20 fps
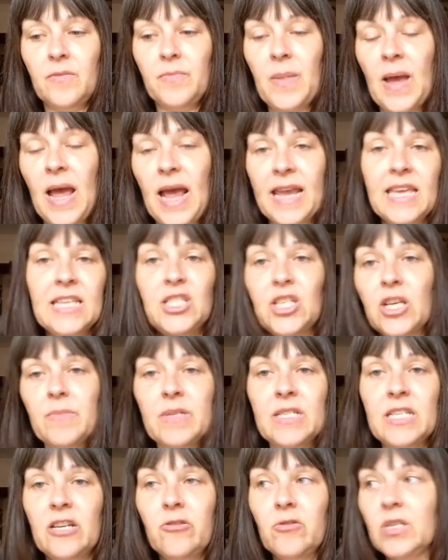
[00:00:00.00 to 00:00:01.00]
packaging
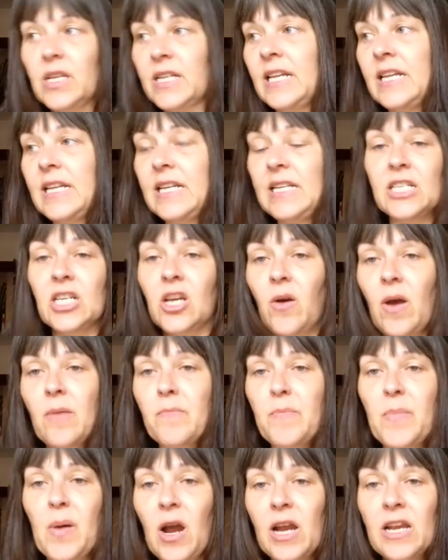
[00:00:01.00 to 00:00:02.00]
materials. I didn't need to go out
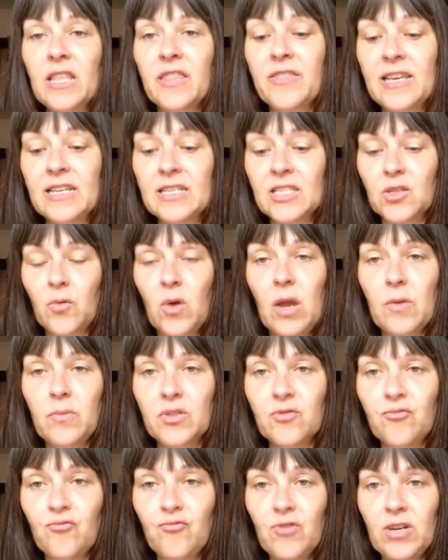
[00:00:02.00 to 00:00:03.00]
and buy anything, so I
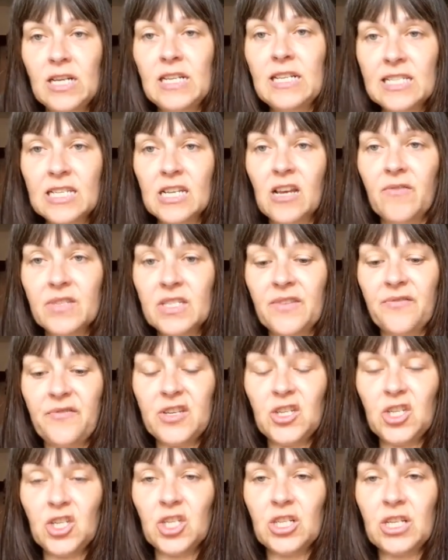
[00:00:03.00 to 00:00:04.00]
was really
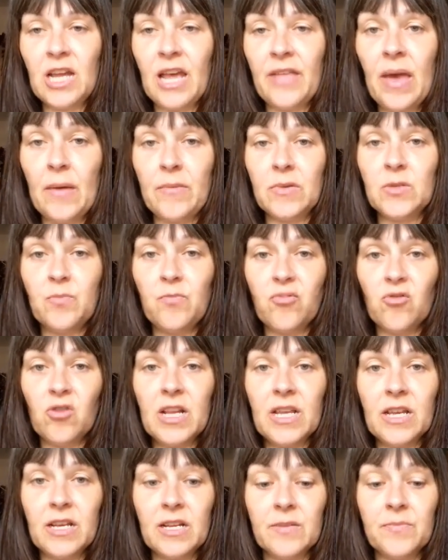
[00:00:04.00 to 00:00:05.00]
self-sufficient, and that was
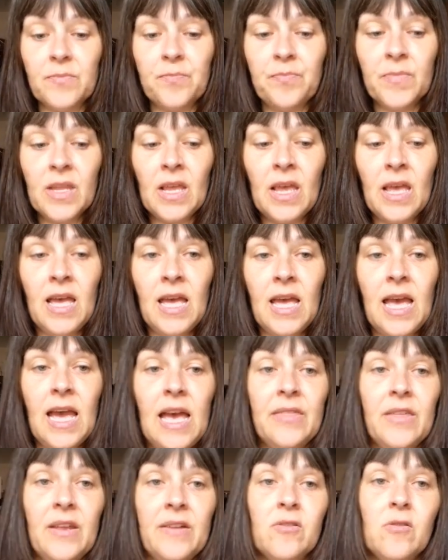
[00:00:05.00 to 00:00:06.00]
brilliant.
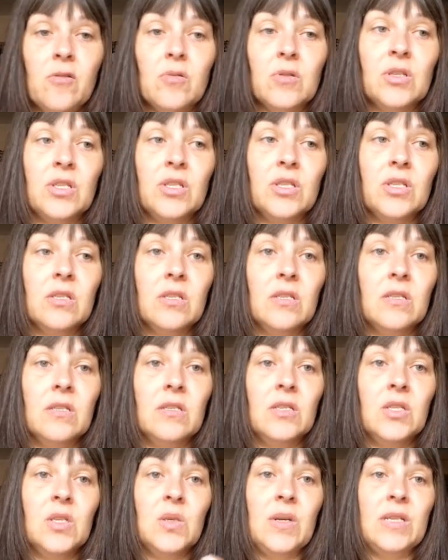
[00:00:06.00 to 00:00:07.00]
And then, of course,
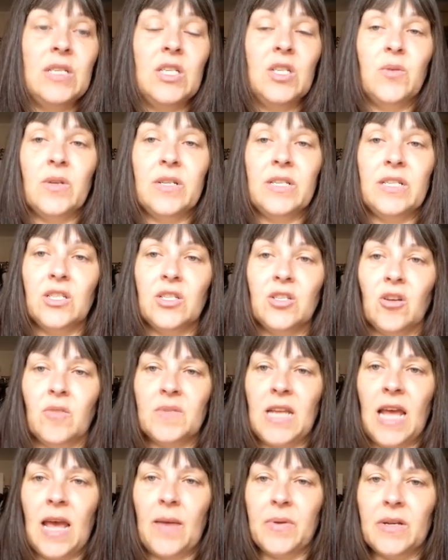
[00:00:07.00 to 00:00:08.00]
2020
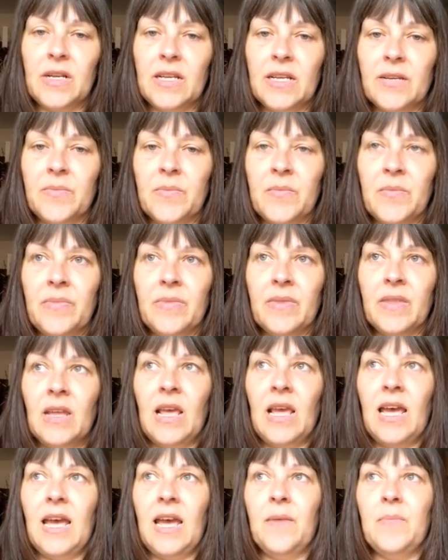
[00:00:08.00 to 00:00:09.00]
stopped happening.
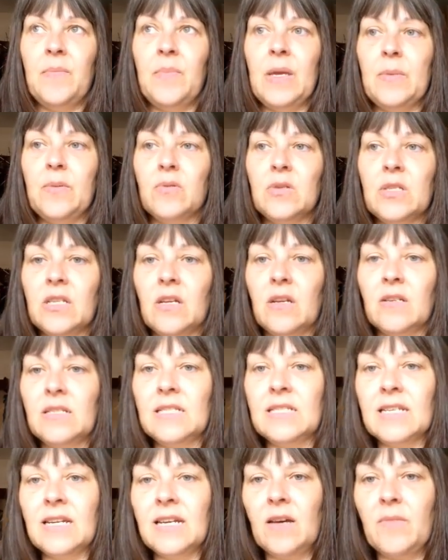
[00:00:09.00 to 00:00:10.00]
And people
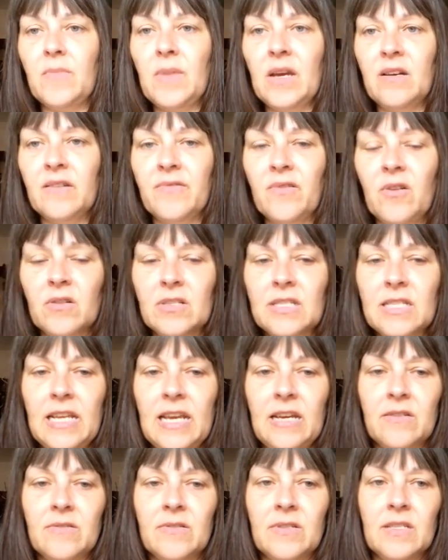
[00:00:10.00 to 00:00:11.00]
started to come out of
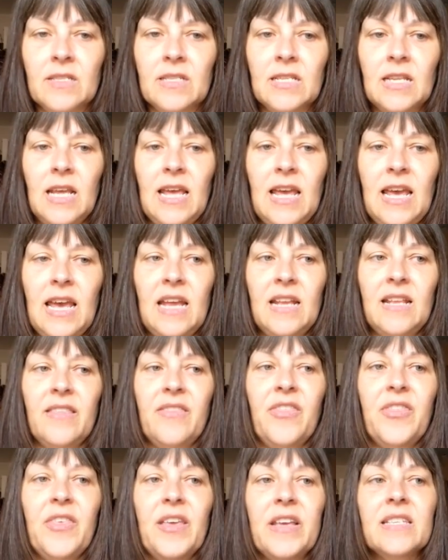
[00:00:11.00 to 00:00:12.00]
lockdowns and
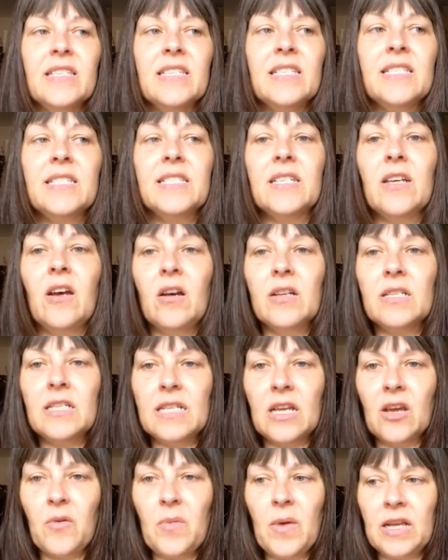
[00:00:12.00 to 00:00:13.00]
things started
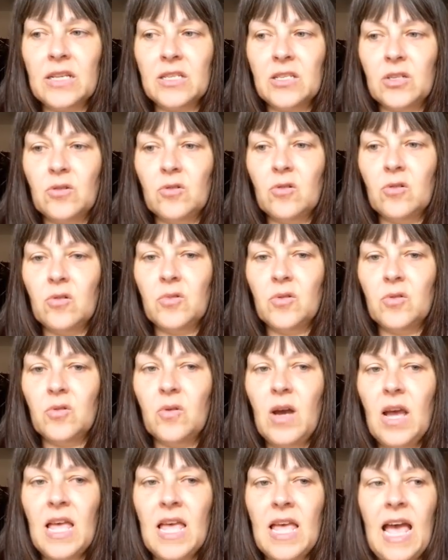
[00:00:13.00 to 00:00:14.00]
to go back to
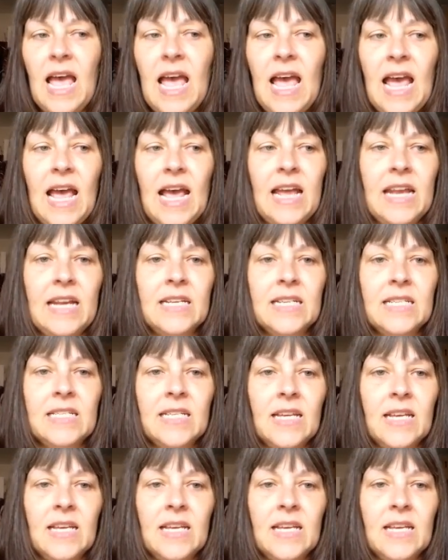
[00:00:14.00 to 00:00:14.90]
normal, and